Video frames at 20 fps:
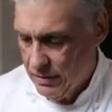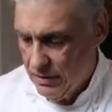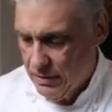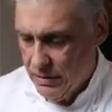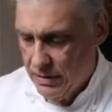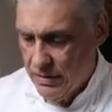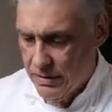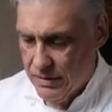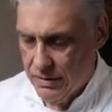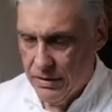
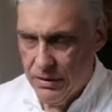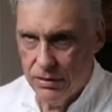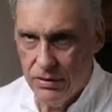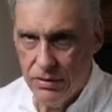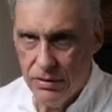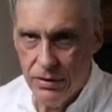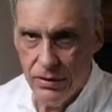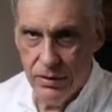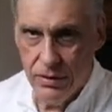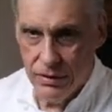You're listening
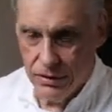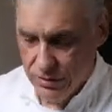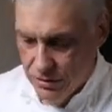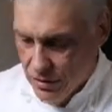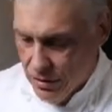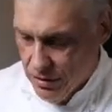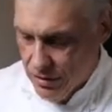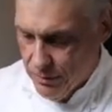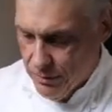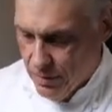to the
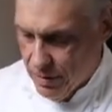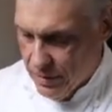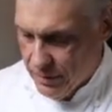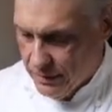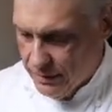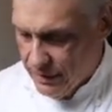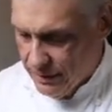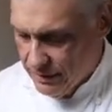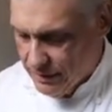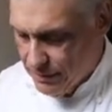dog
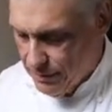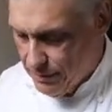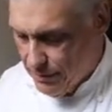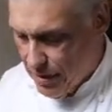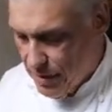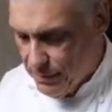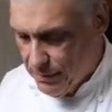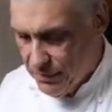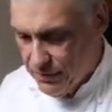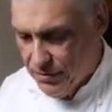bark. That's the
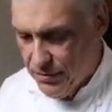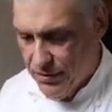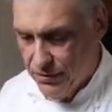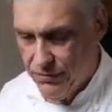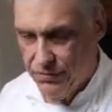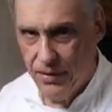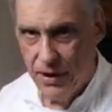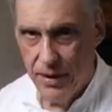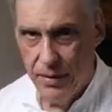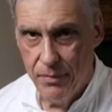mom of the
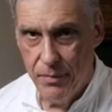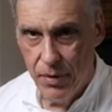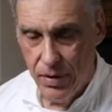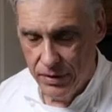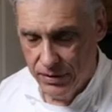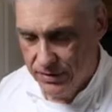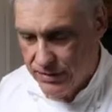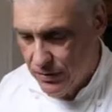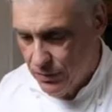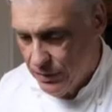5
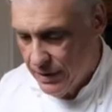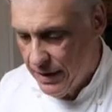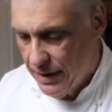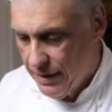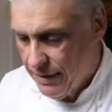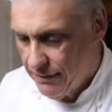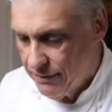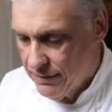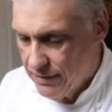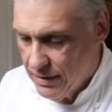pugs that we
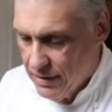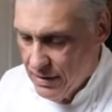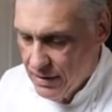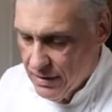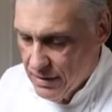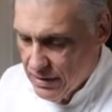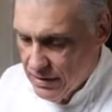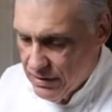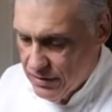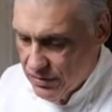have.
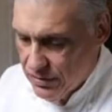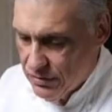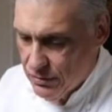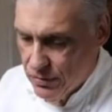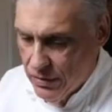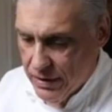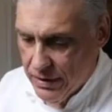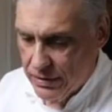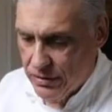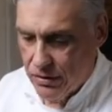She's
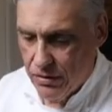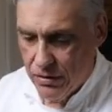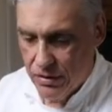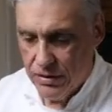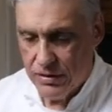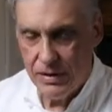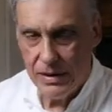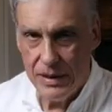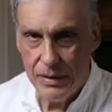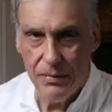ready to go
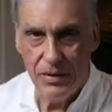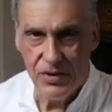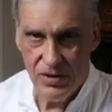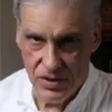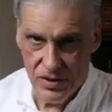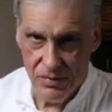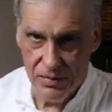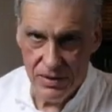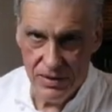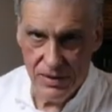to sleep, but
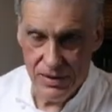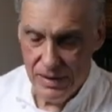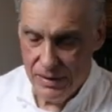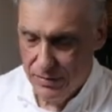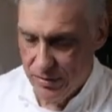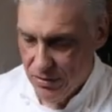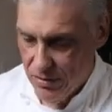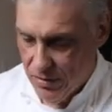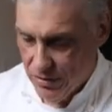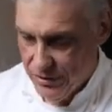she's been
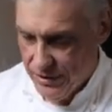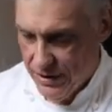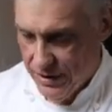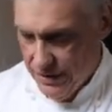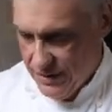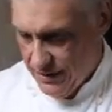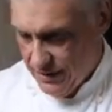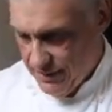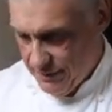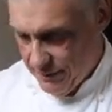sleeping all
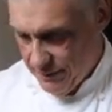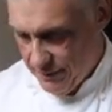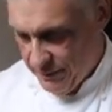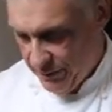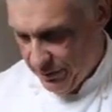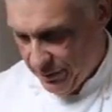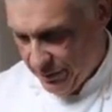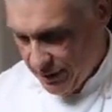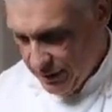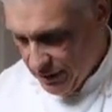day.
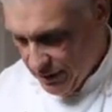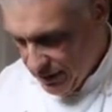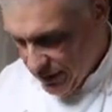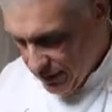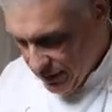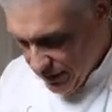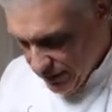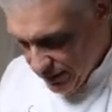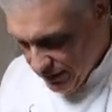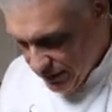
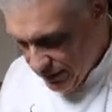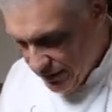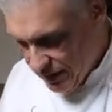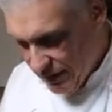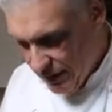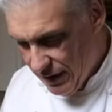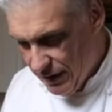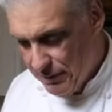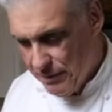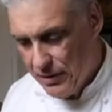She's
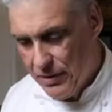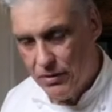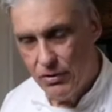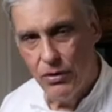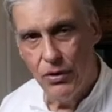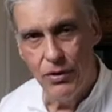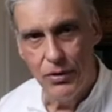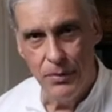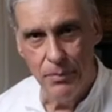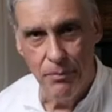telling me to
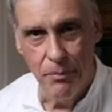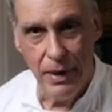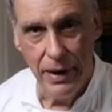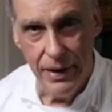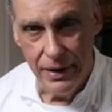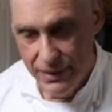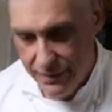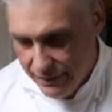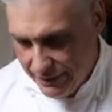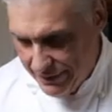go to
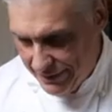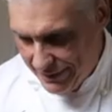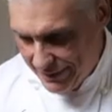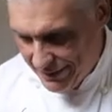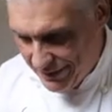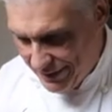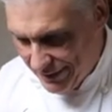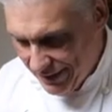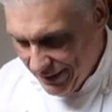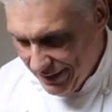bed.
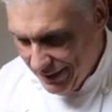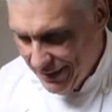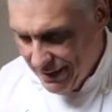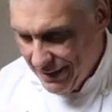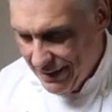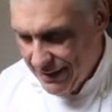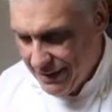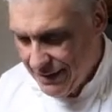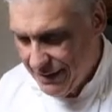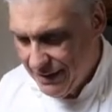
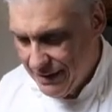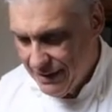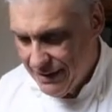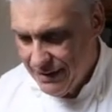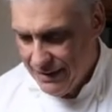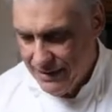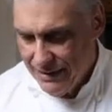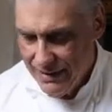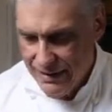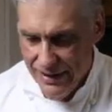
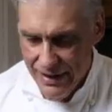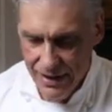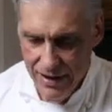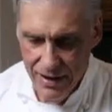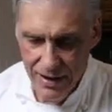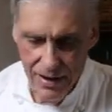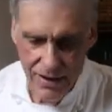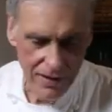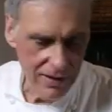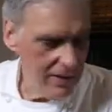
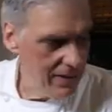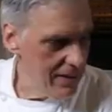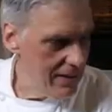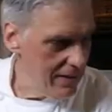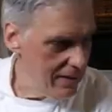Yeah.